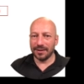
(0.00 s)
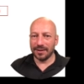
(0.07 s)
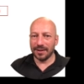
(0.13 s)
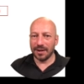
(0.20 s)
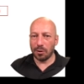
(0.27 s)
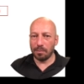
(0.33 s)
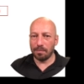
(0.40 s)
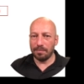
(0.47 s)

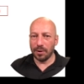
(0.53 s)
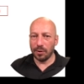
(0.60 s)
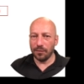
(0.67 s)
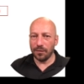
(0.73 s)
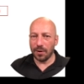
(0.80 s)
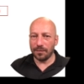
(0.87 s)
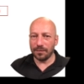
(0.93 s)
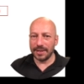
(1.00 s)
Now, both
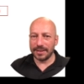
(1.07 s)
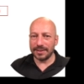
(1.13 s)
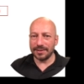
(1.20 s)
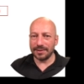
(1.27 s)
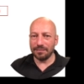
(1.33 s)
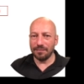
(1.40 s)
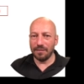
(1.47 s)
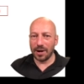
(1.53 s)
of
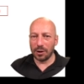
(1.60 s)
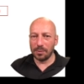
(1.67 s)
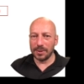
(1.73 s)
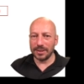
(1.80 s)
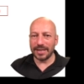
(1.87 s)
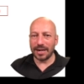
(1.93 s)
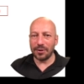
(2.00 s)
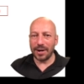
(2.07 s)
these
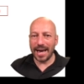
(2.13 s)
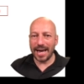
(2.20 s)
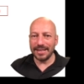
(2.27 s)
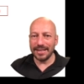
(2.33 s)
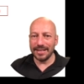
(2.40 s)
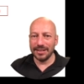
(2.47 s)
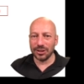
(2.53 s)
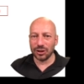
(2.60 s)
variables are
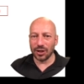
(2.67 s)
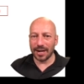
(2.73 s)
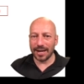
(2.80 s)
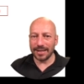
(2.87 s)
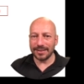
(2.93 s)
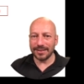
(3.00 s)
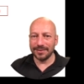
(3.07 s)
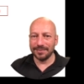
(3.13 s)

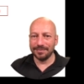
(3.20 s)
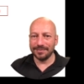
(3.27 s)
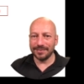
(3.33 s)
uninitialized.